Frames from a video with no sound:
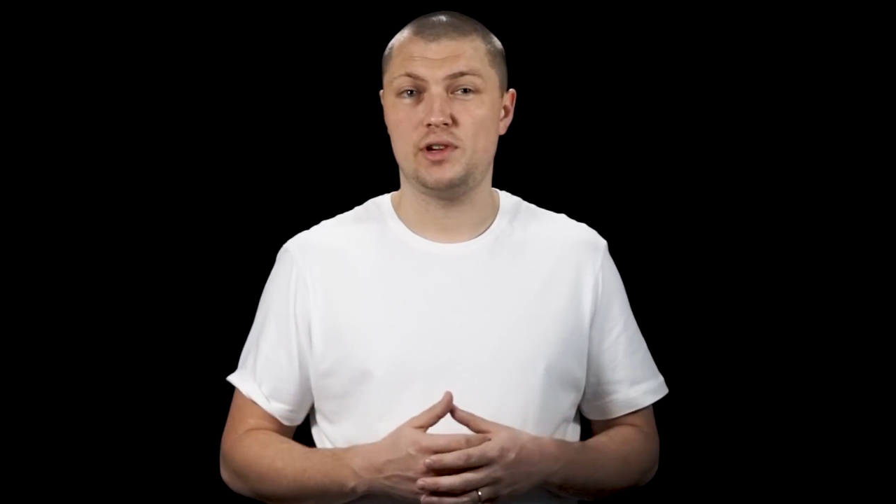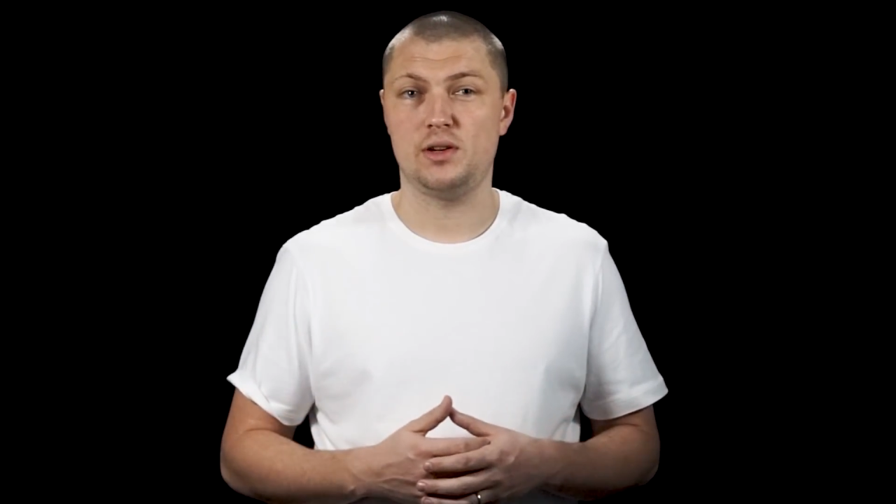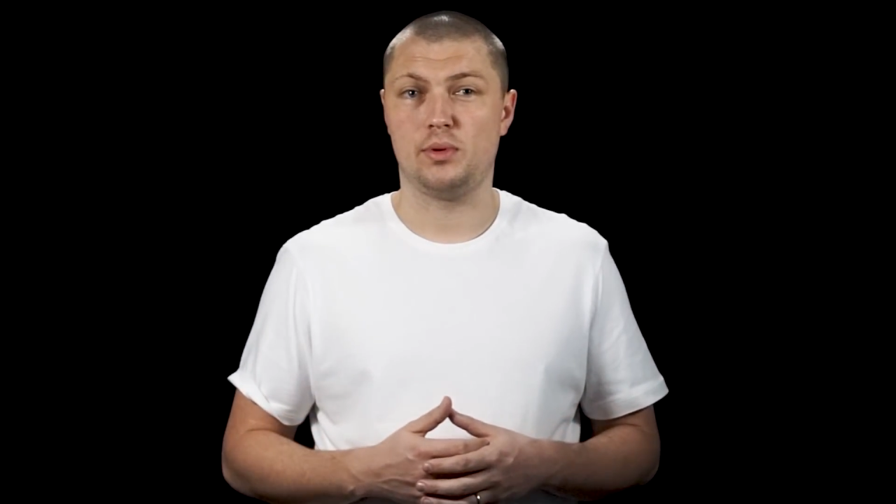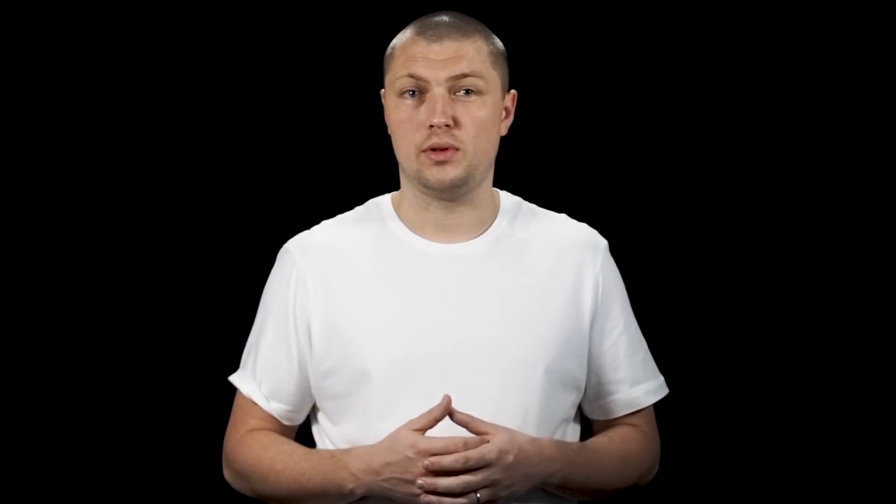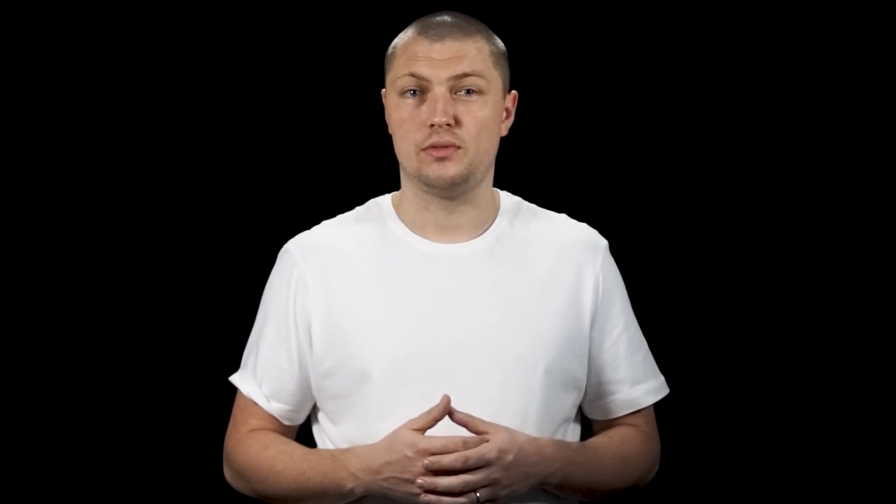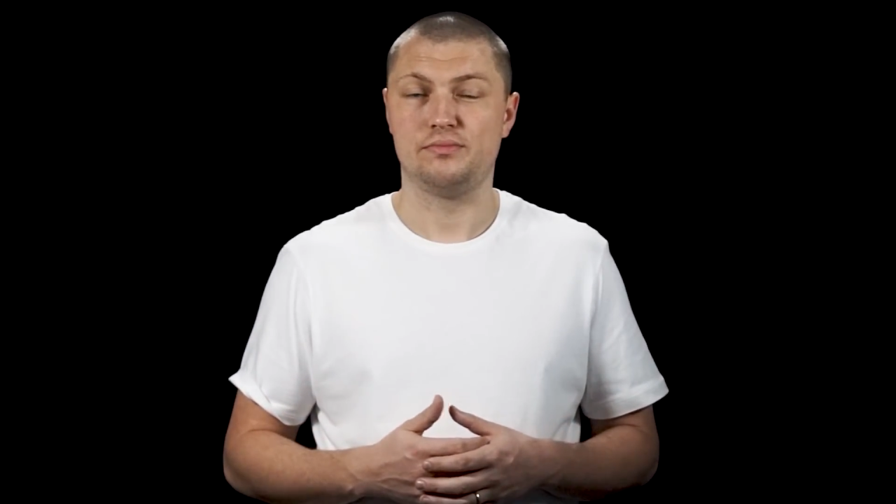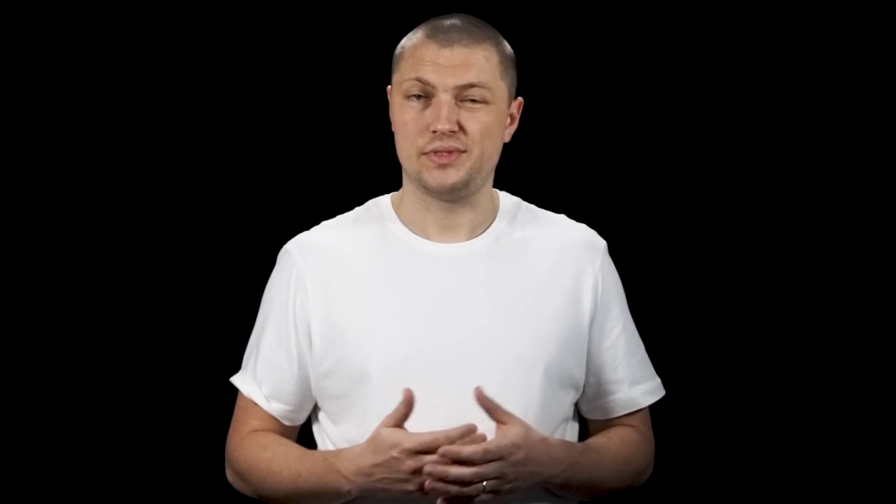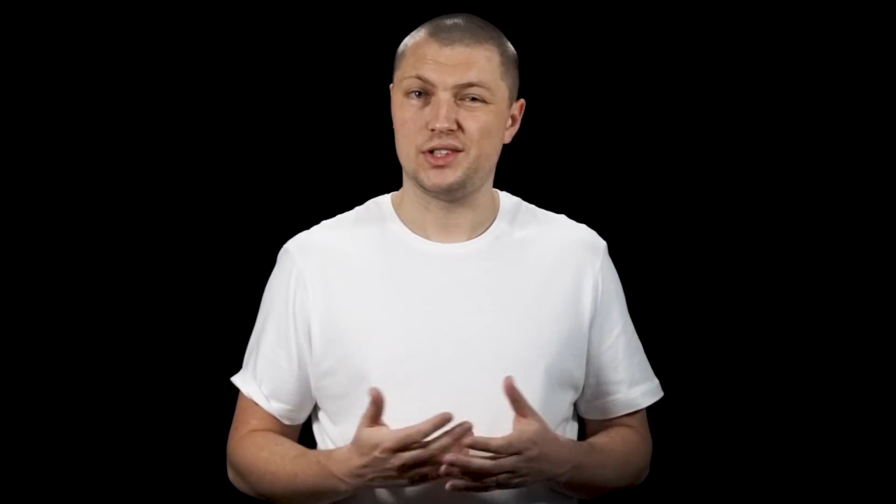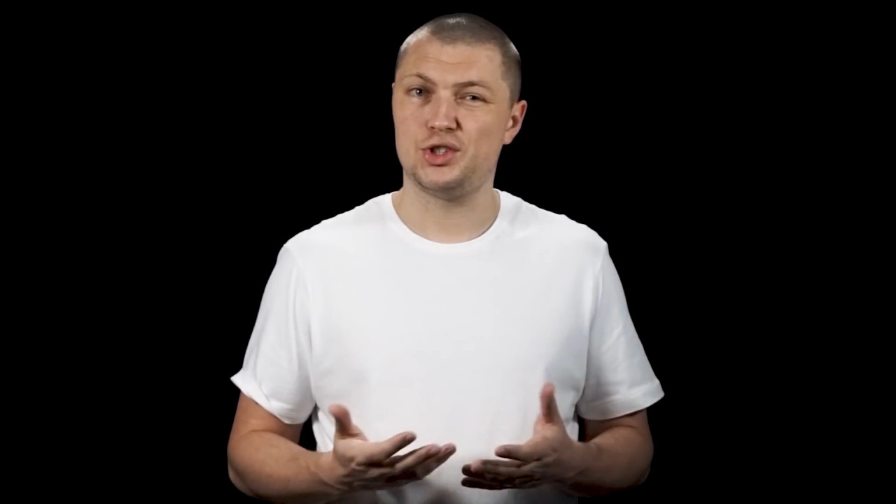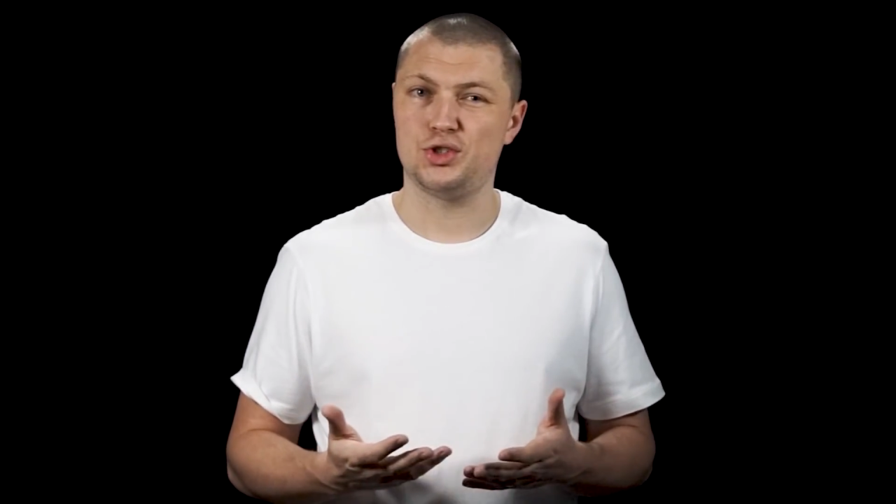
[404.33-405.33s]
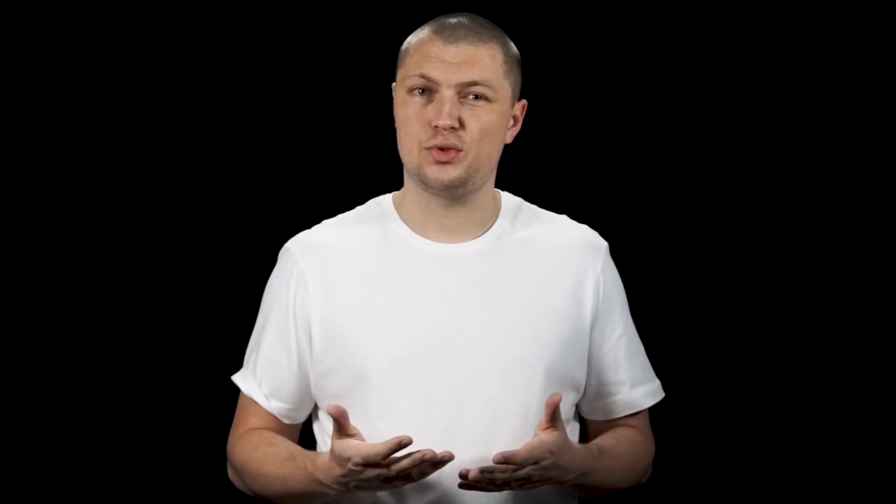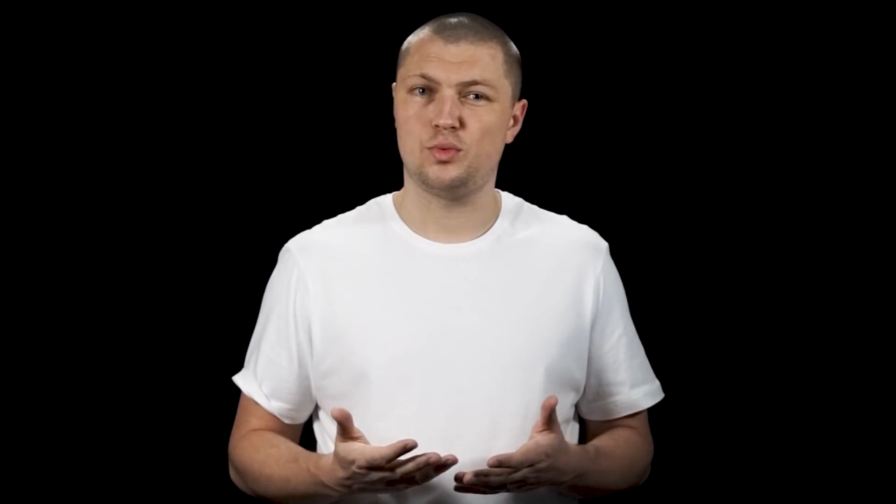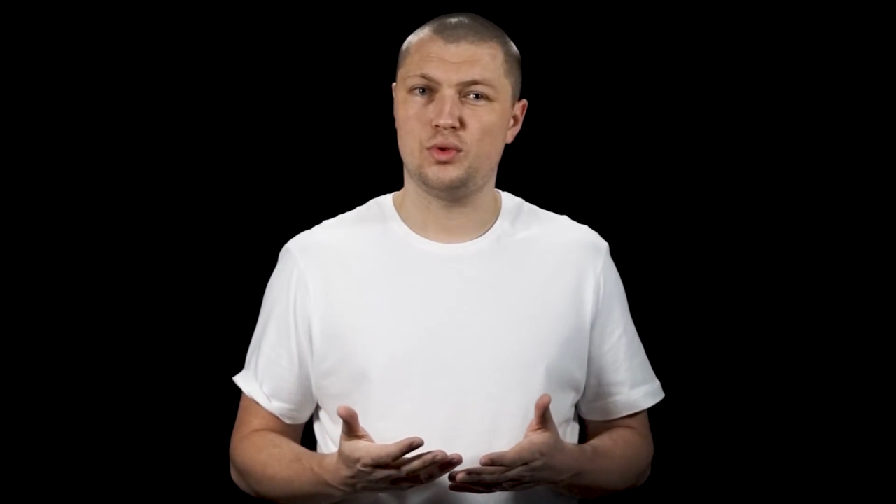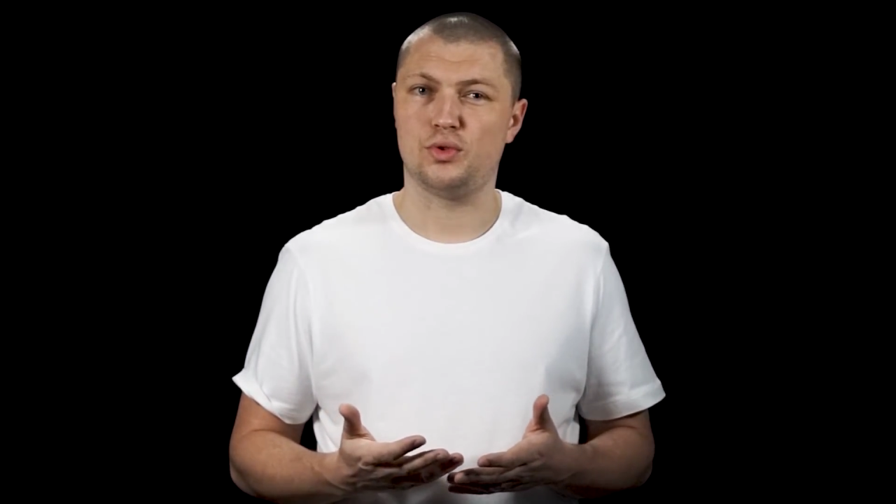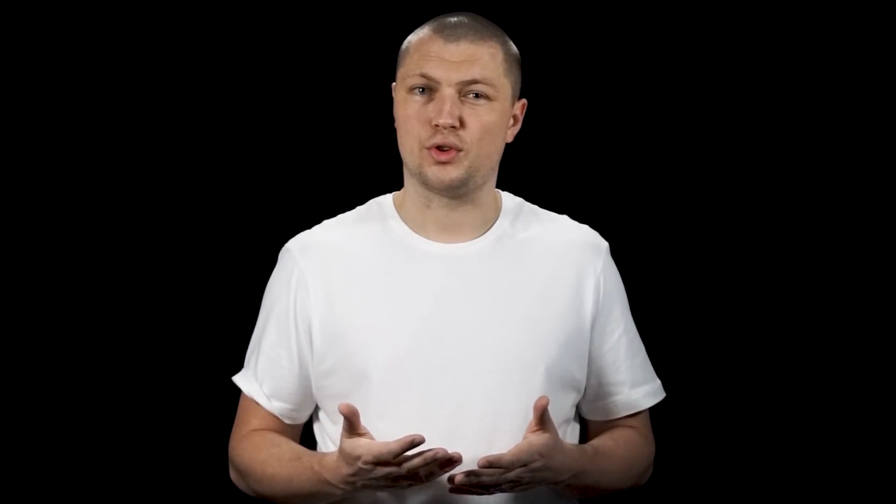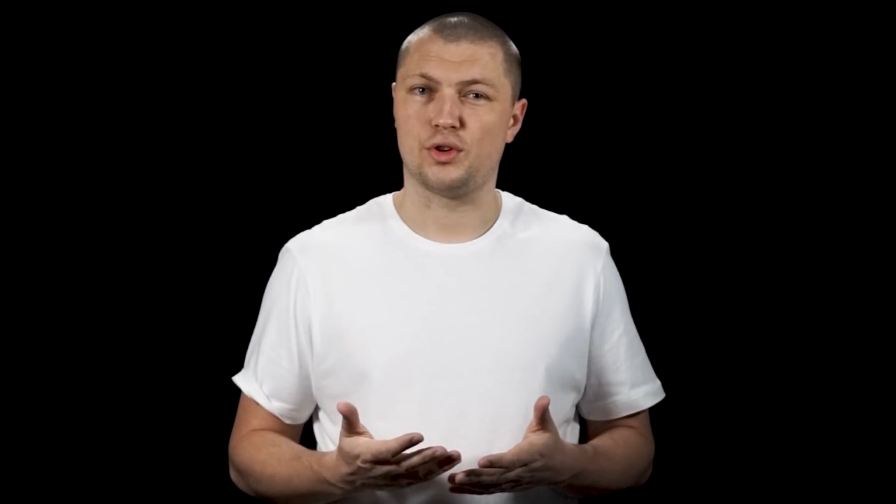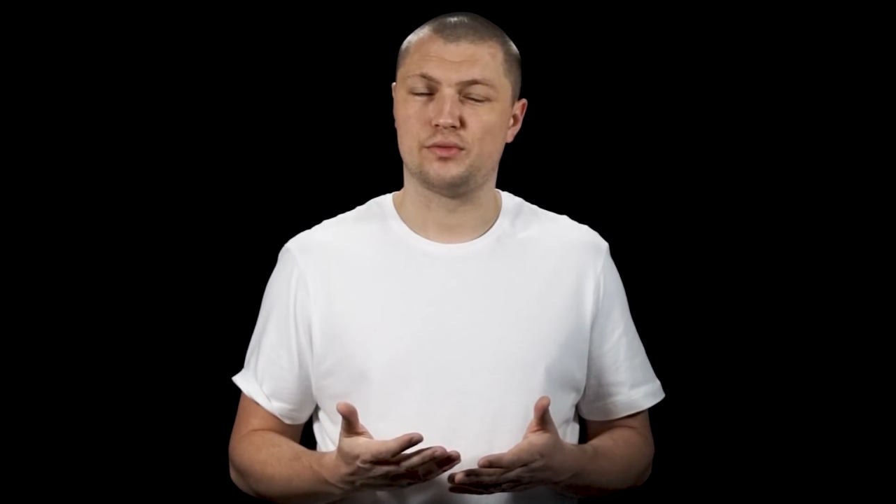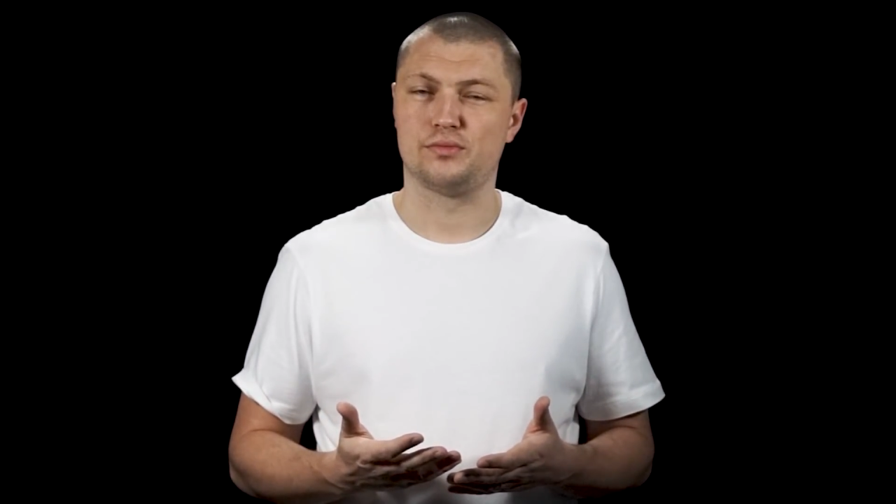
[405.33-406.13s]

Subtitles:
readable, they should work.